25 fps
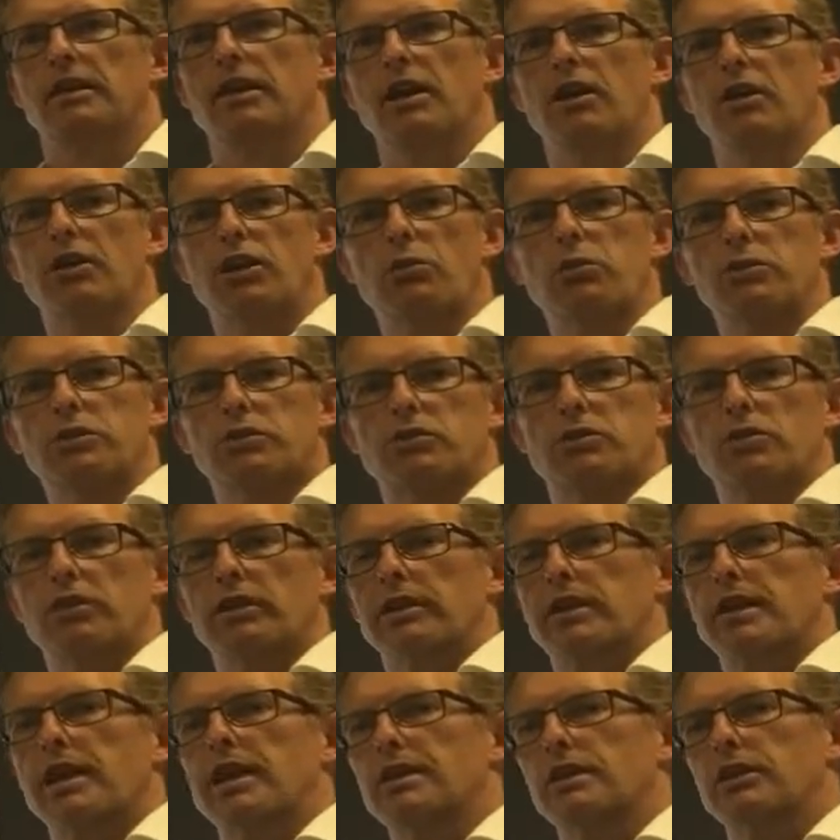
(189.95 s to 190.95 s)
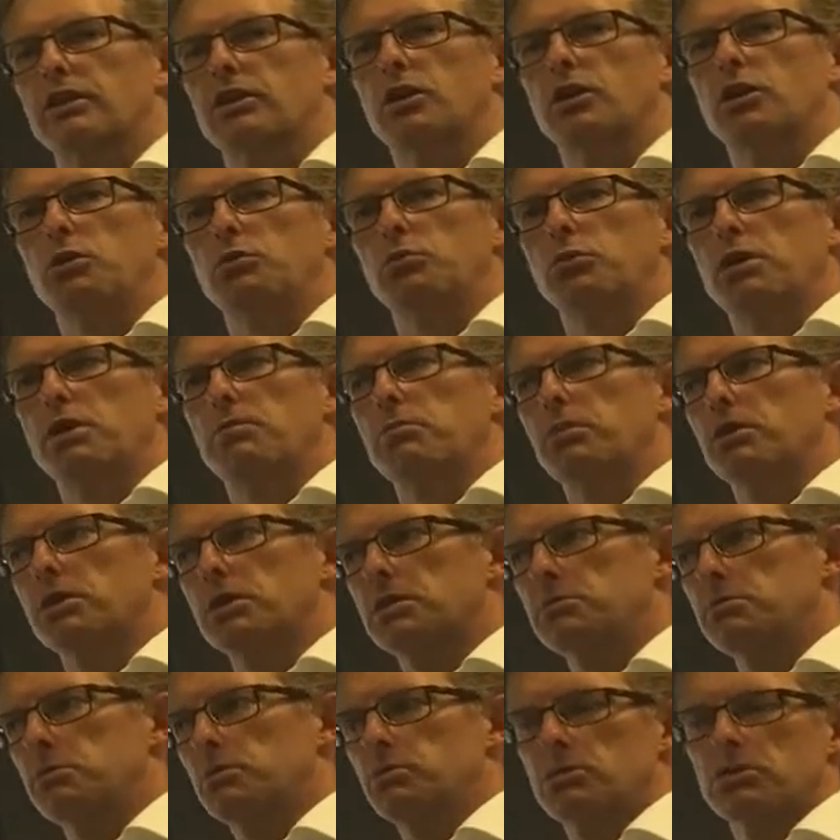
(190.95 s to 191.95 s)
Now, I know we try and colour code where
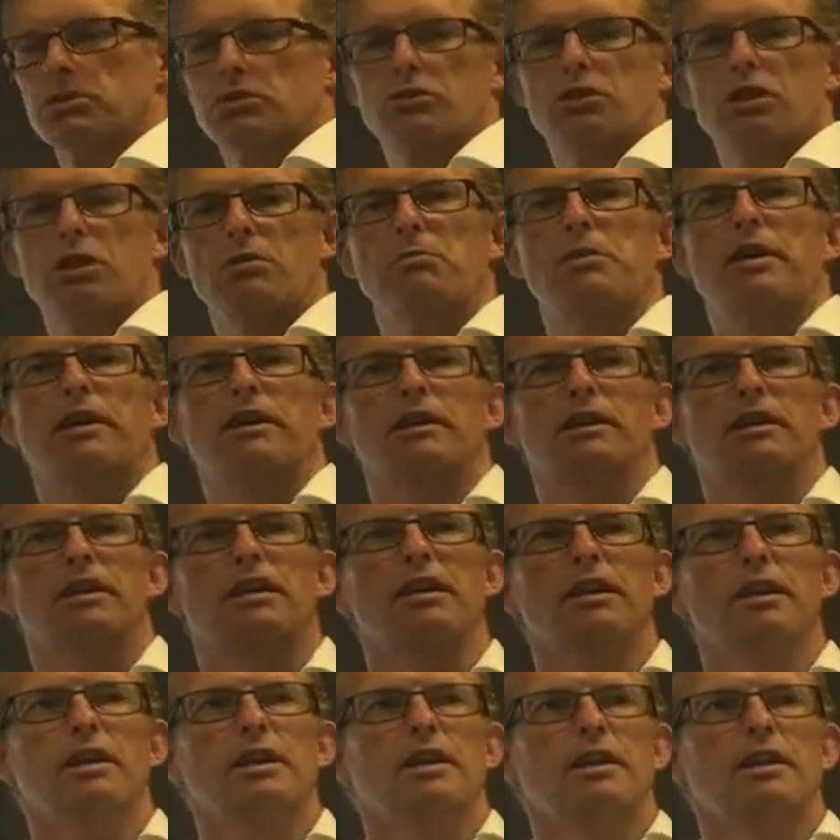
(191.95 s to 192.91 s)
possible to try and make it